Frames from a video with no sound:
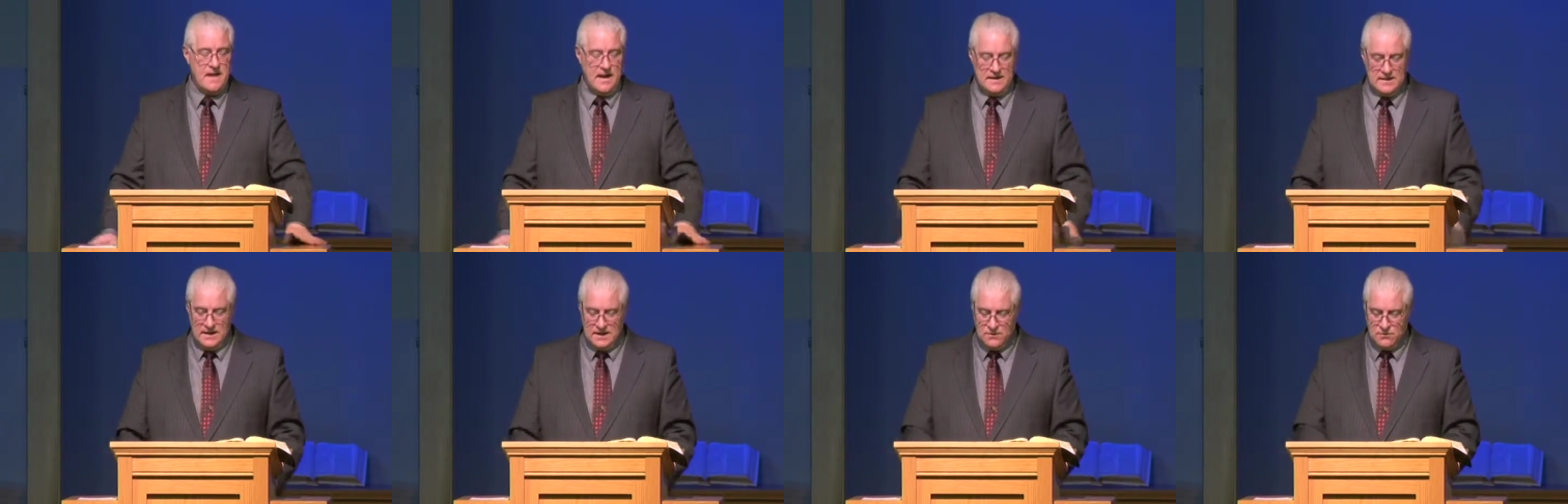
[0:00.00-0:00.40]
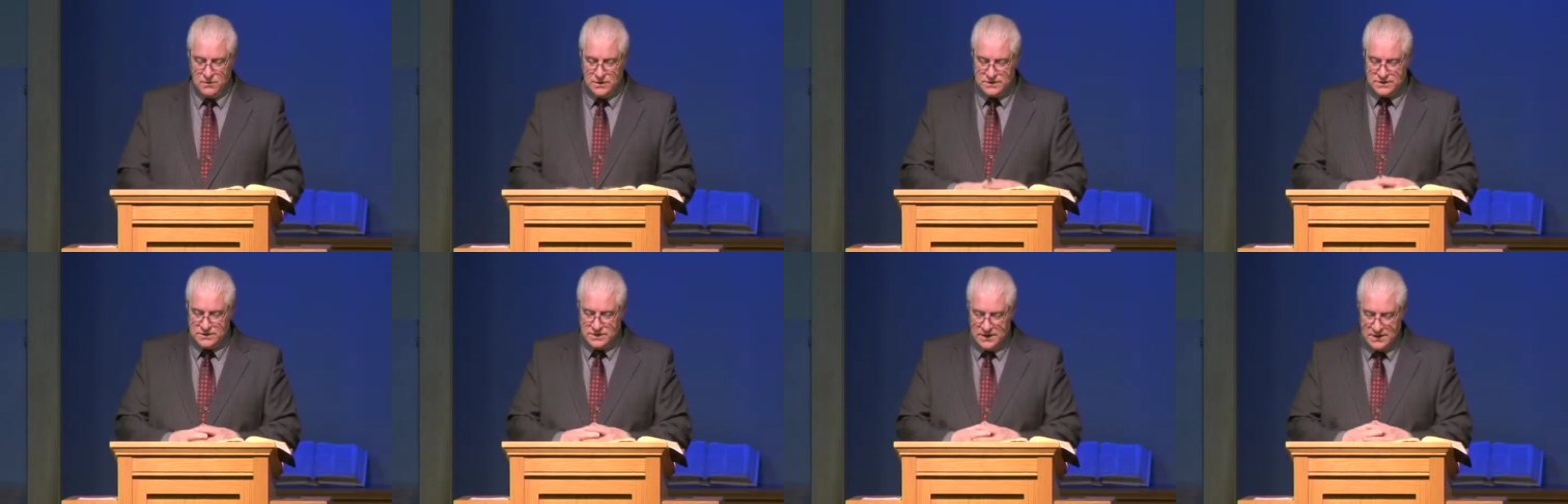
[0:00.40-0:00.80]
I like
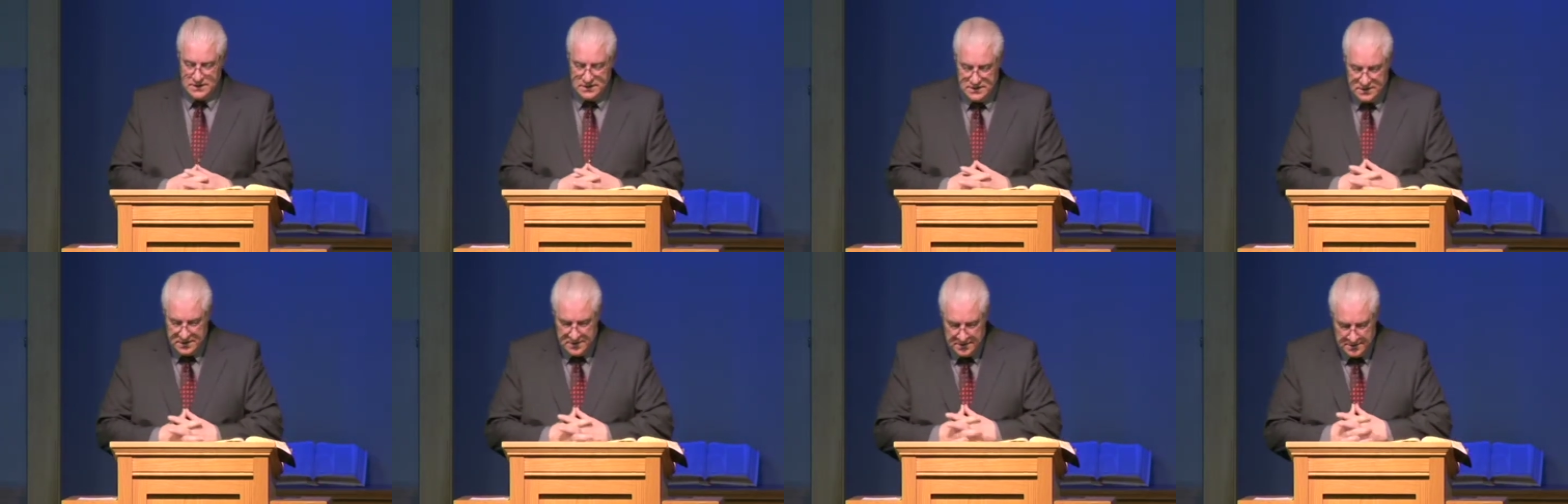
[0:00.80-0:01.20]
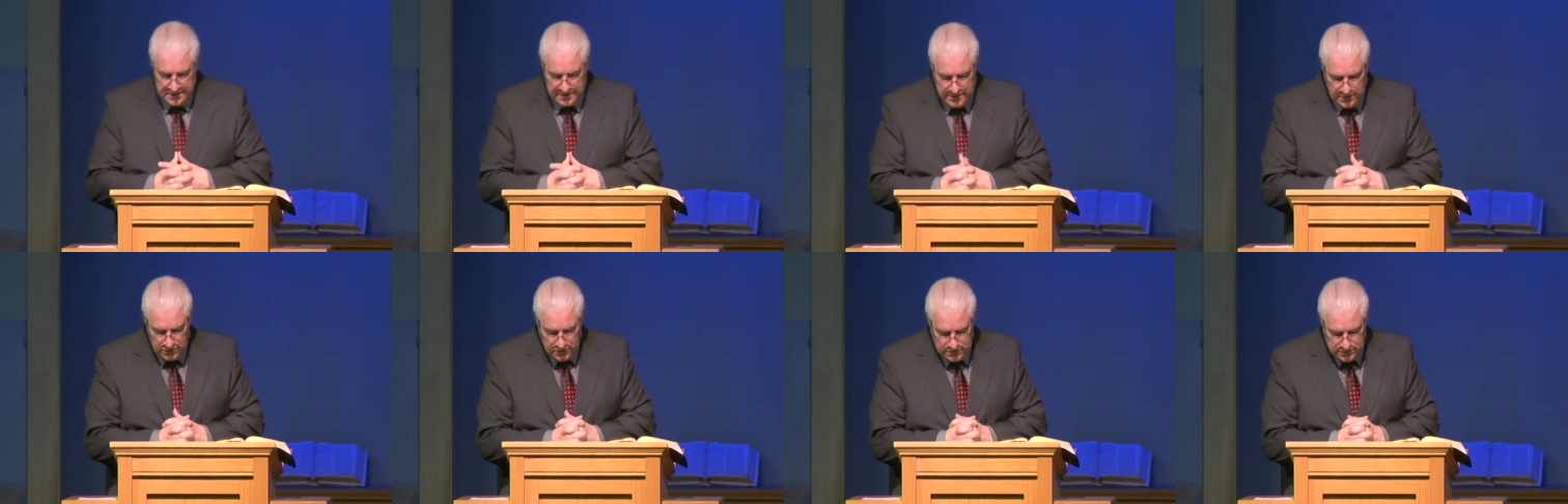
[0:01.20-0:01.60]
what uh, uh
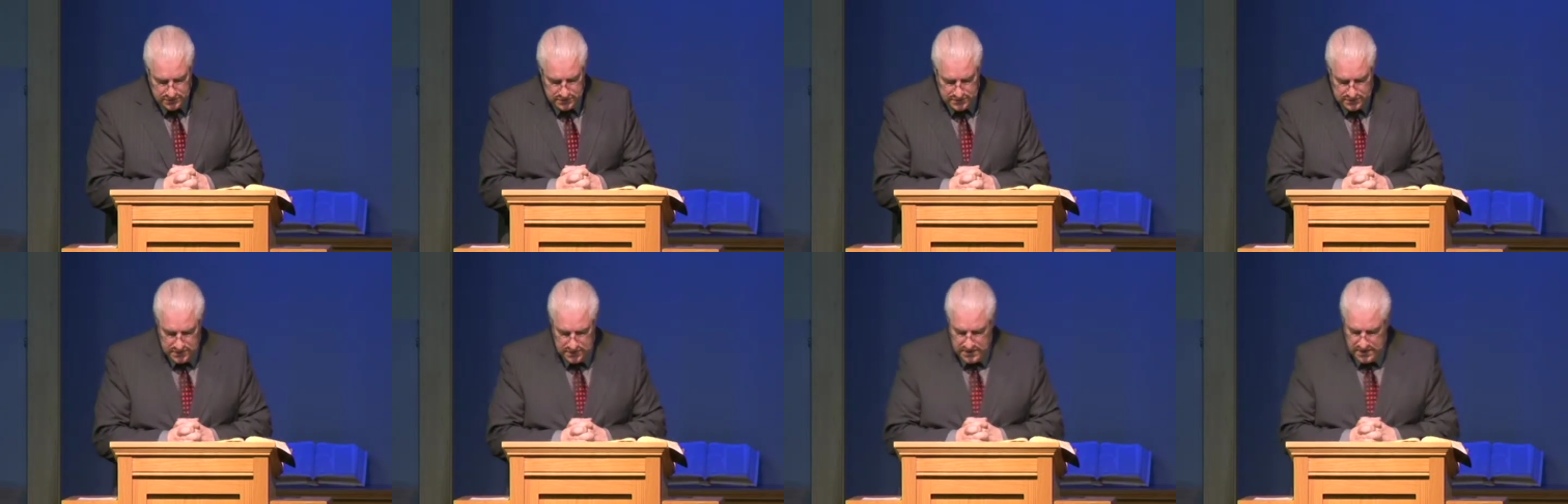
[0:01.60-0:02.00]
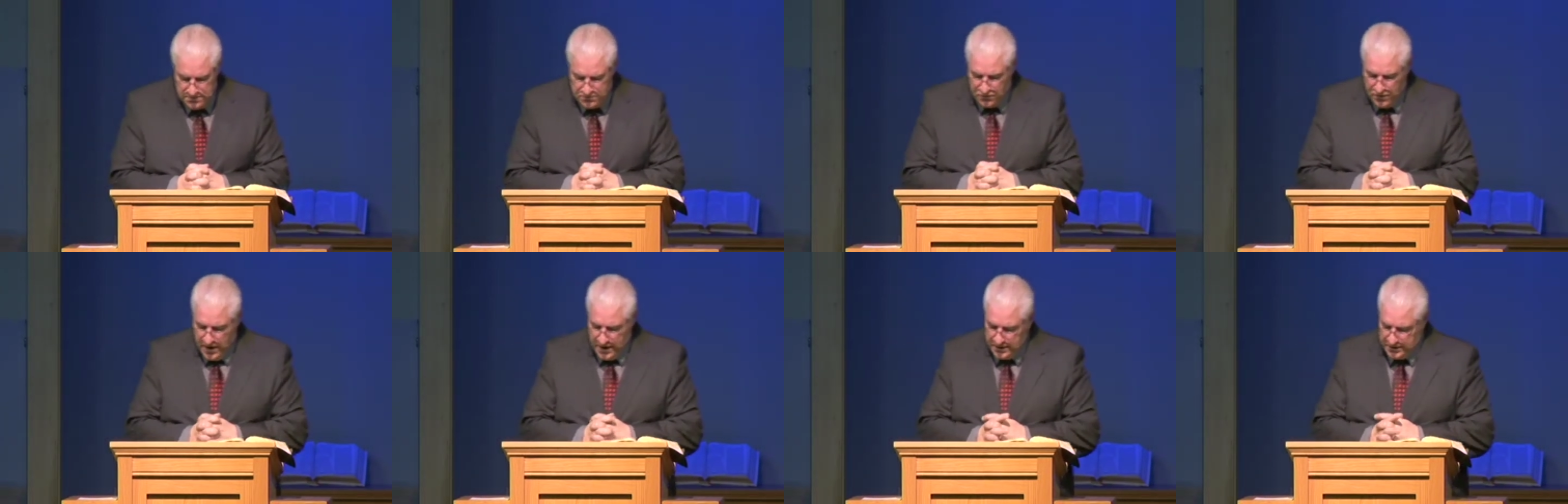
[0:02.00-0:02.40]
the old
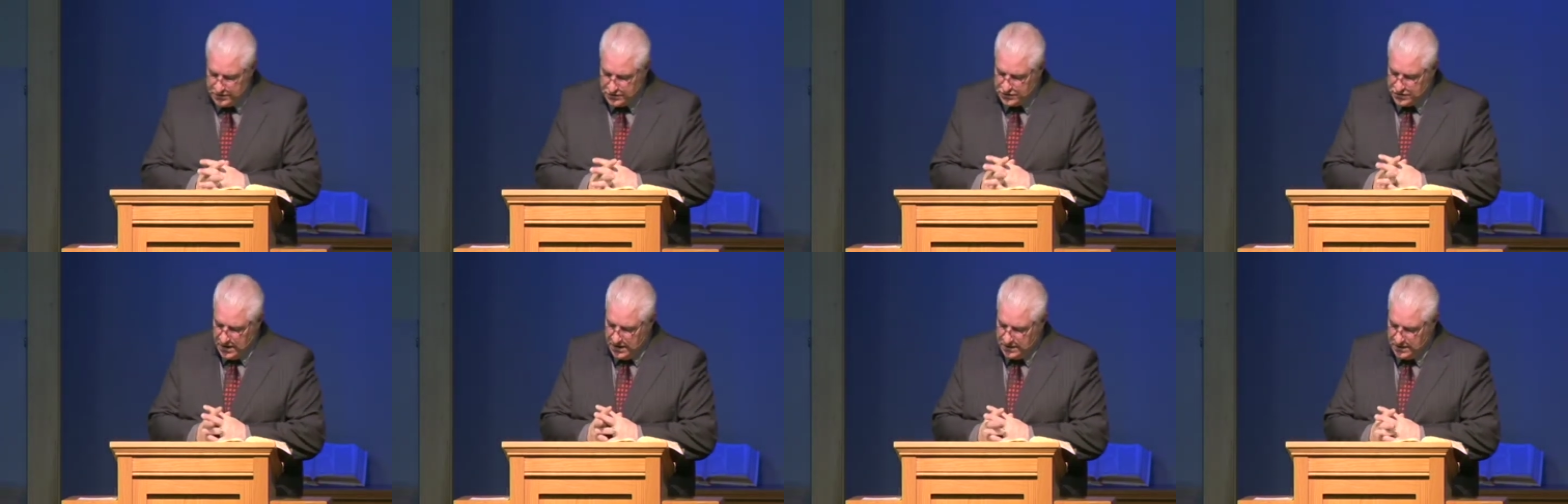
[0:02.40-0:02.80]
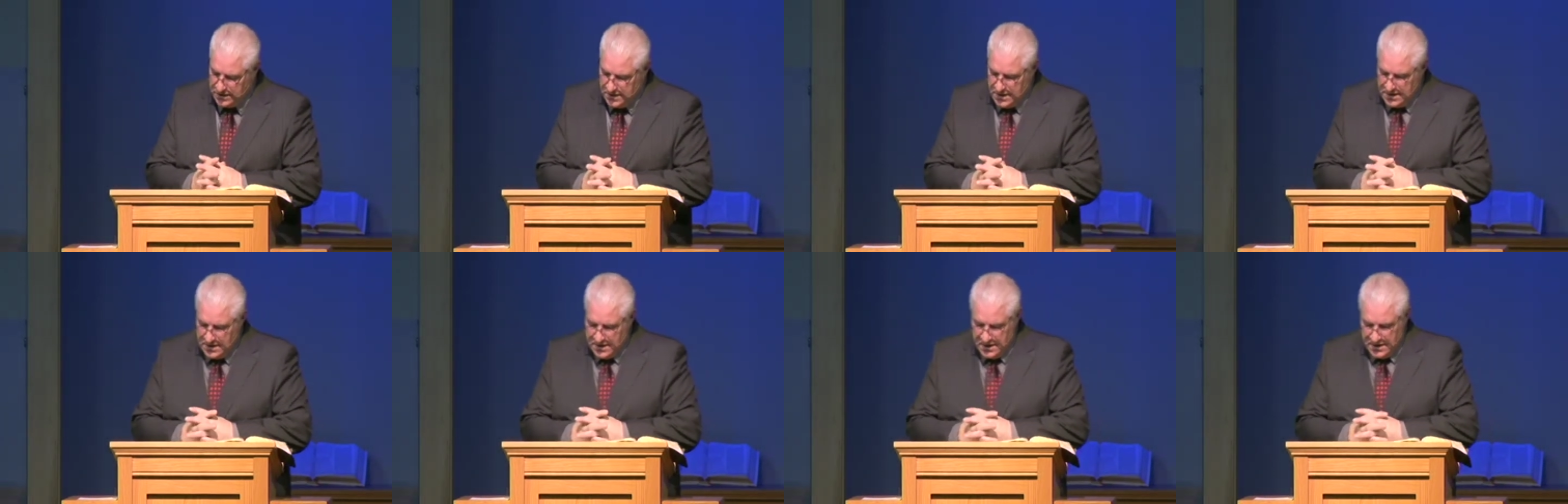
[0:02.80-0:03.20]
hymn writer John
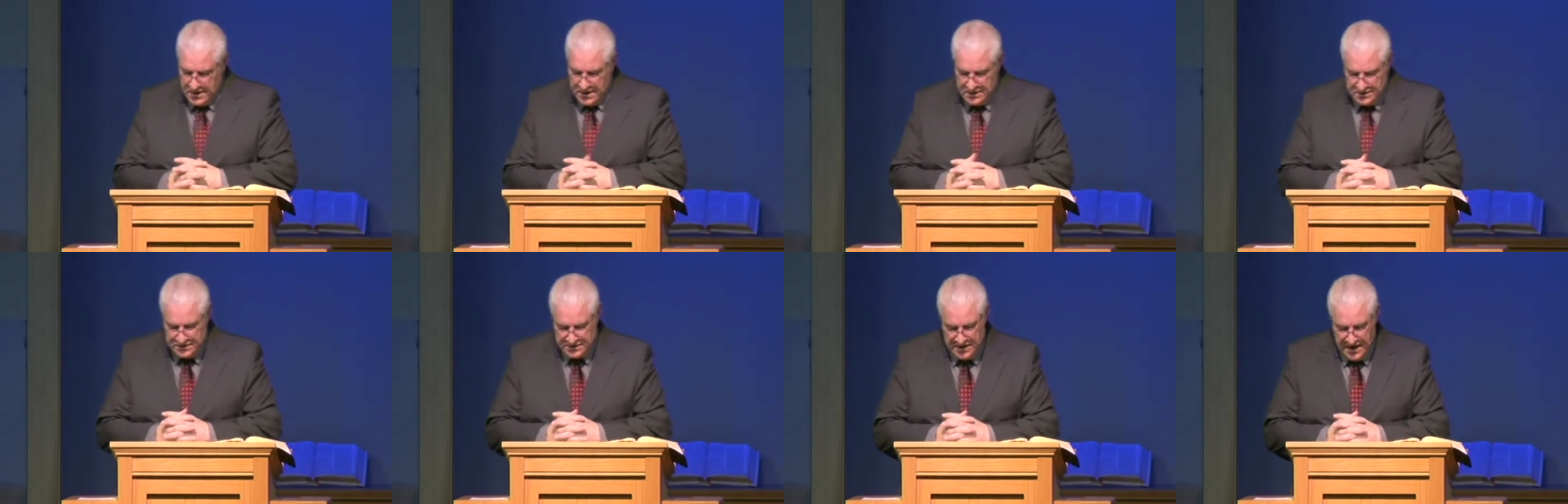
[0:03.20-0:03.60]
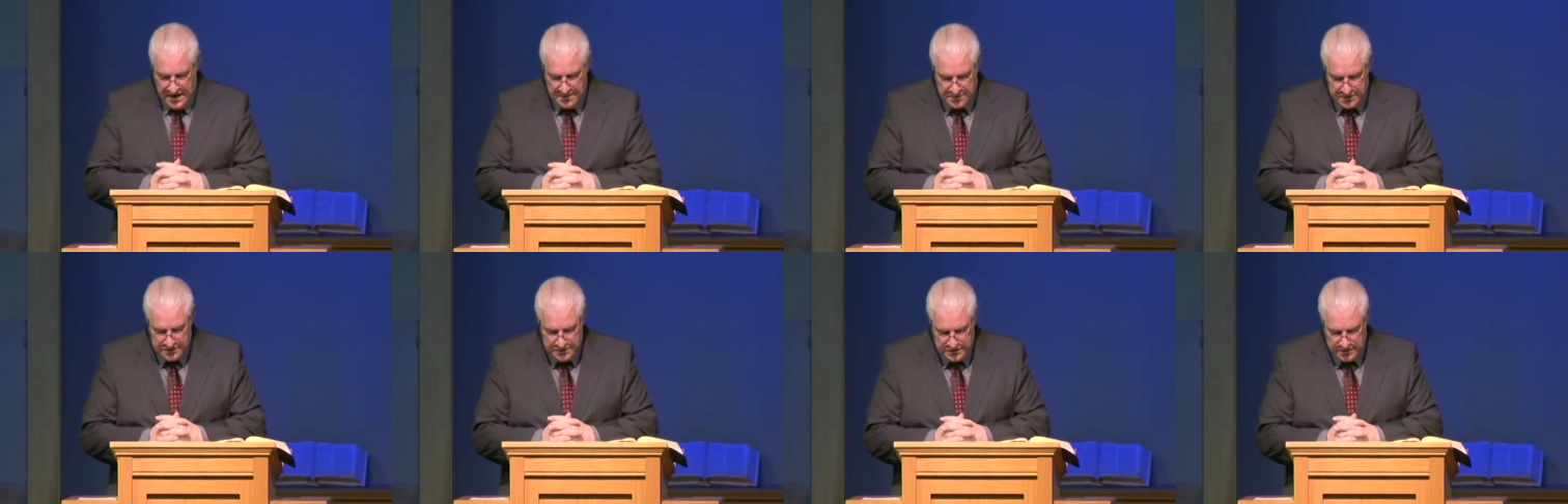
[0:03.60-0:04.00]
uh,
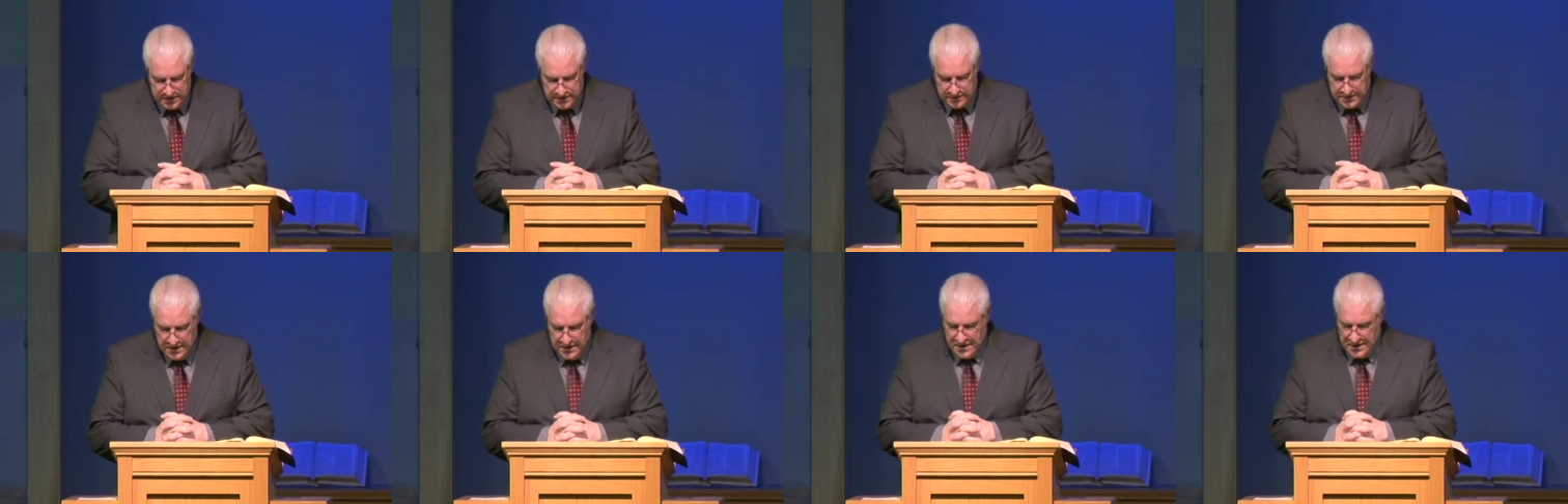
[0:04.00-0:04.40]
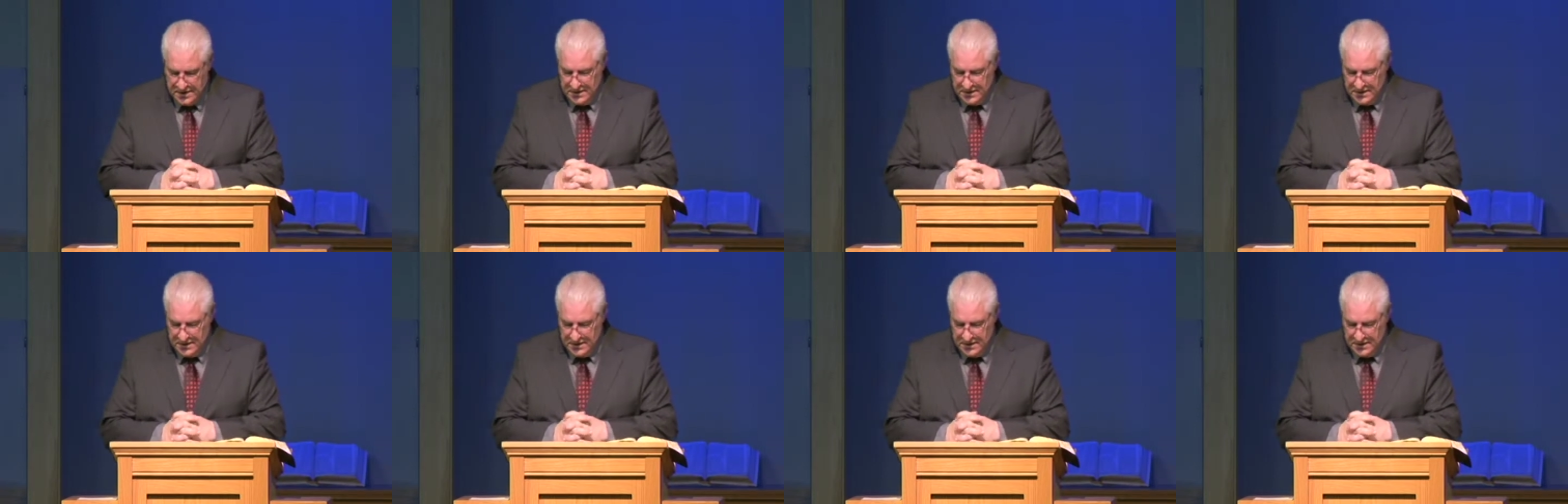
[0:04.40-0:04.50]
Sammis and,